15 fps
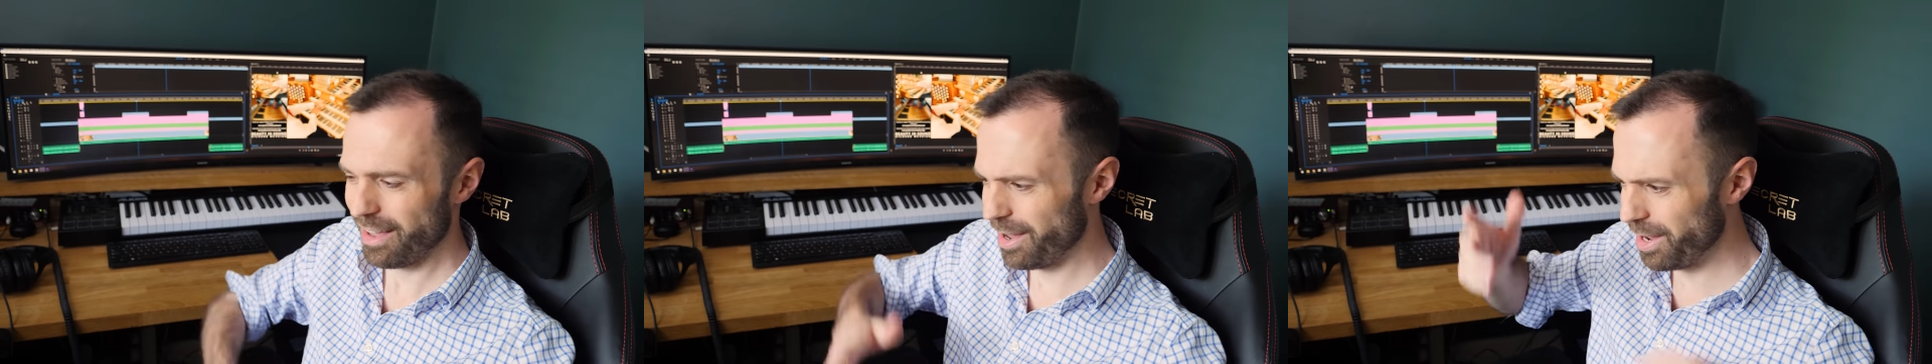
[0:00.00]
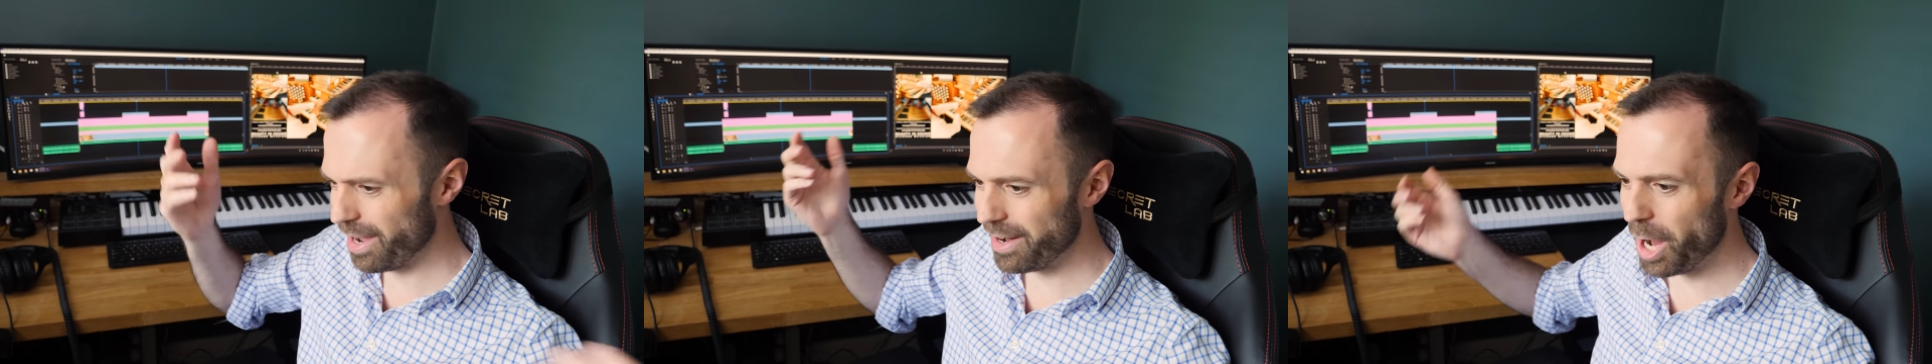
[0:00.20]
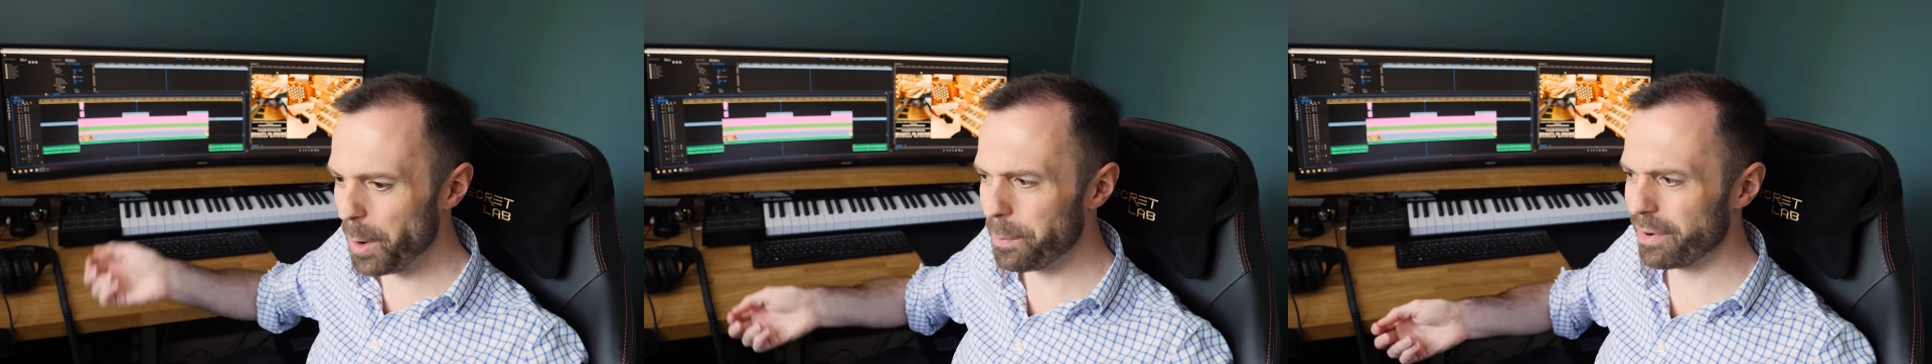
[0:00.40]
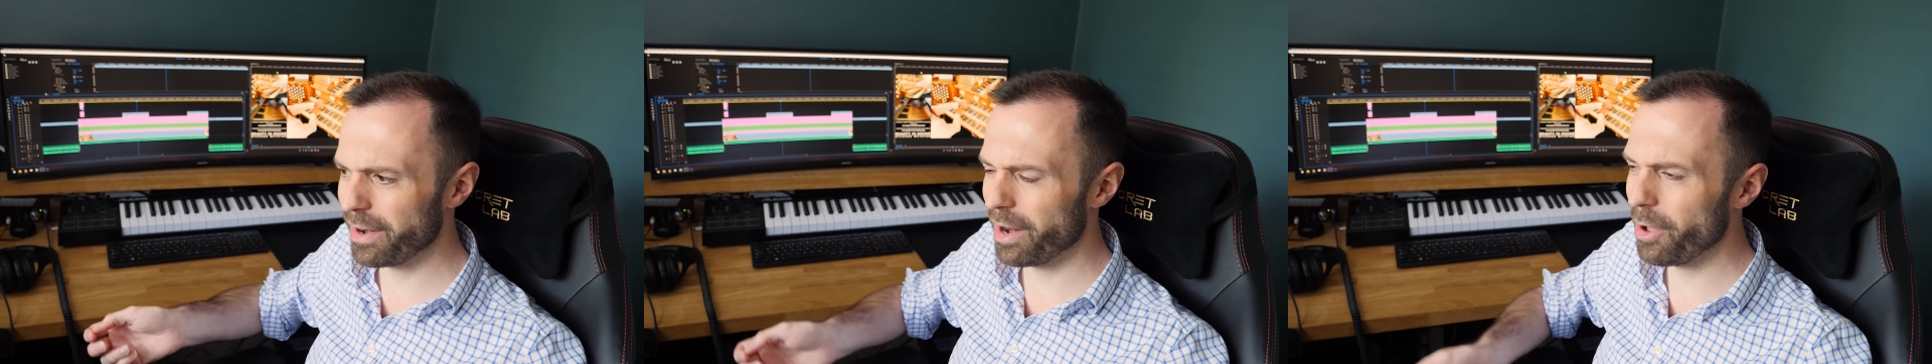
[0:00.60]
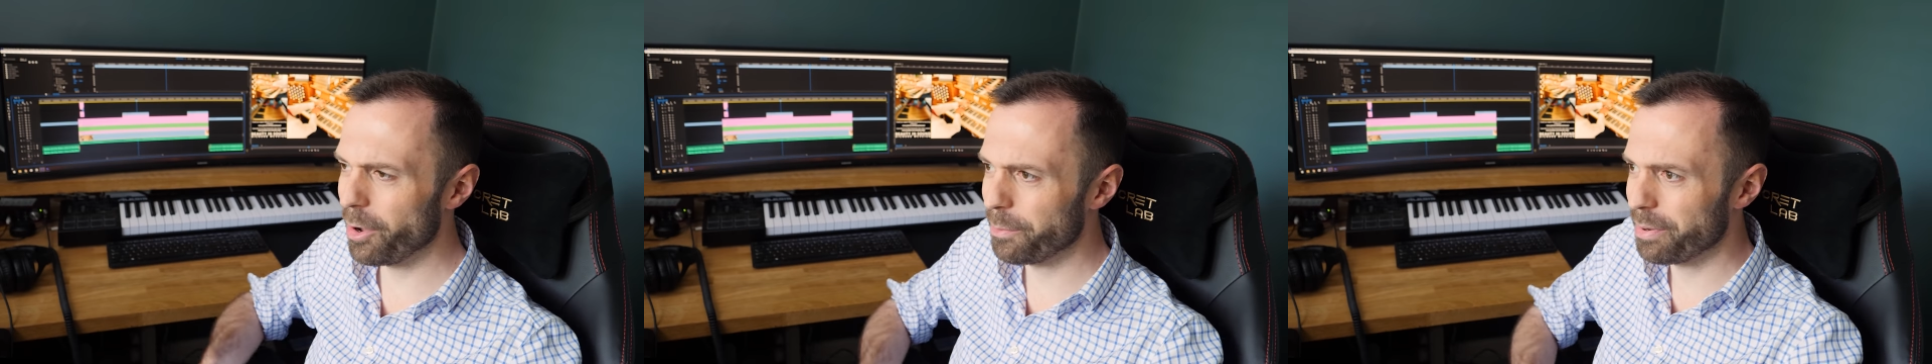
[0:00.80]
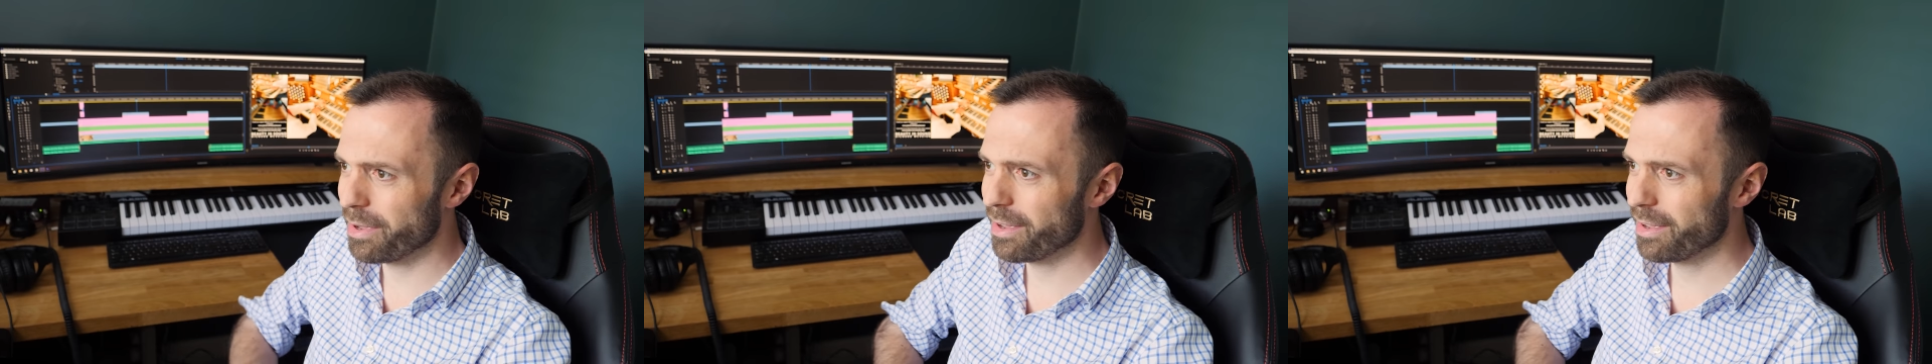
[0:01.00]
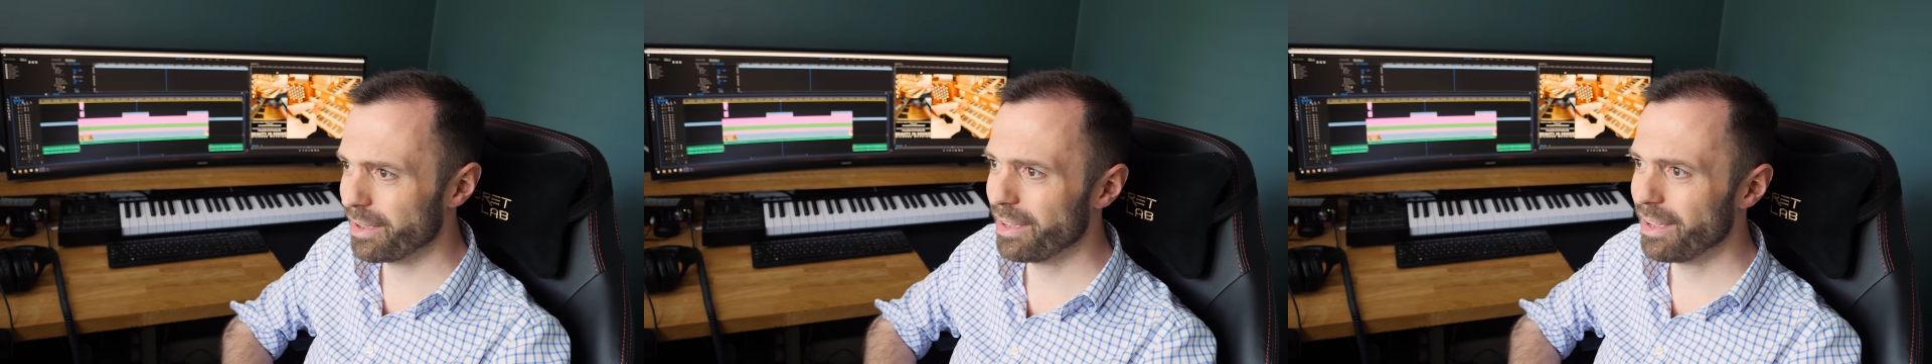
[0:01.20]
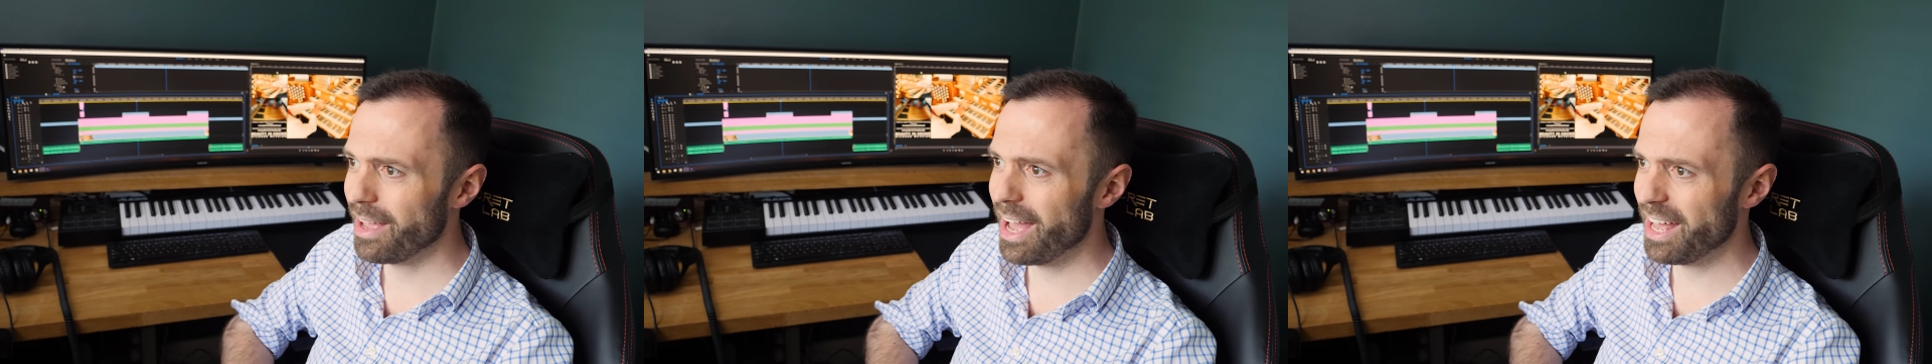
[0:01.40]
I opened it up
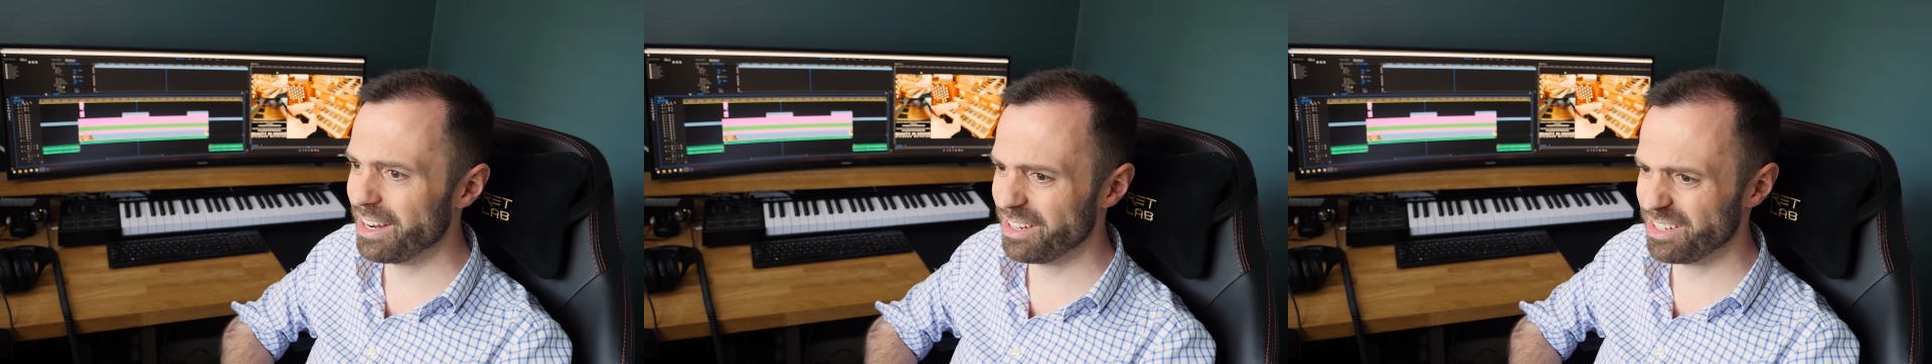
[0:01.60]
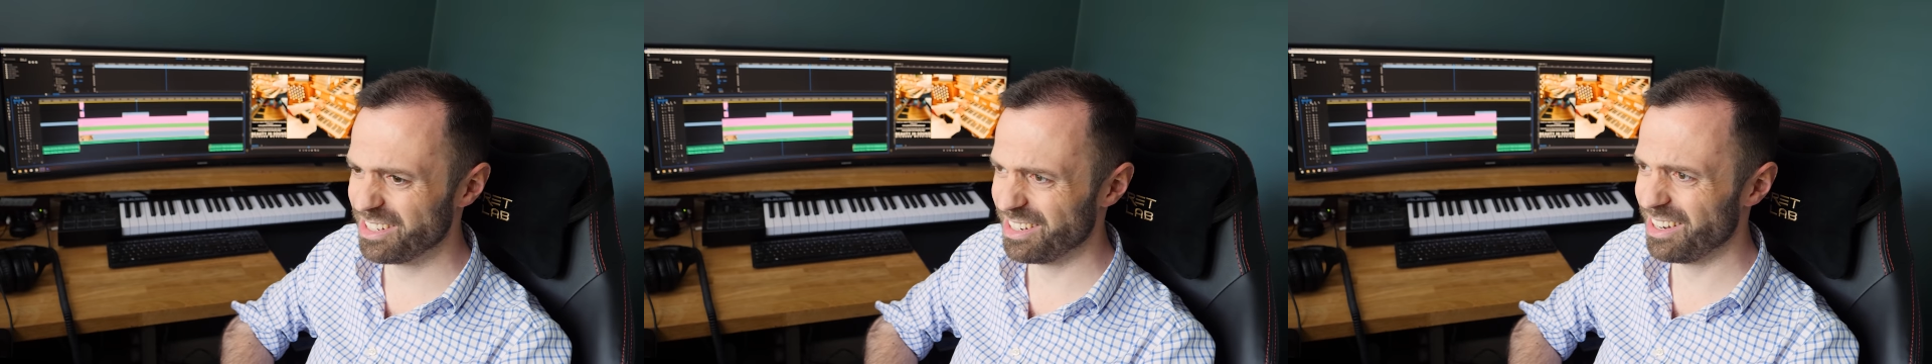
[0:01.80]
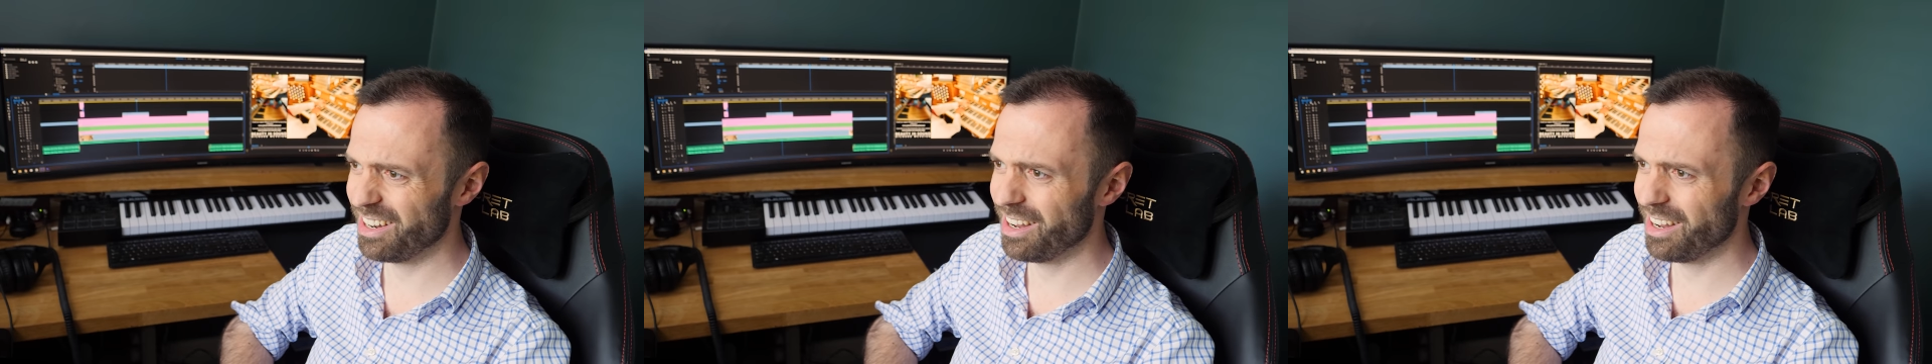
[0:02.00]
and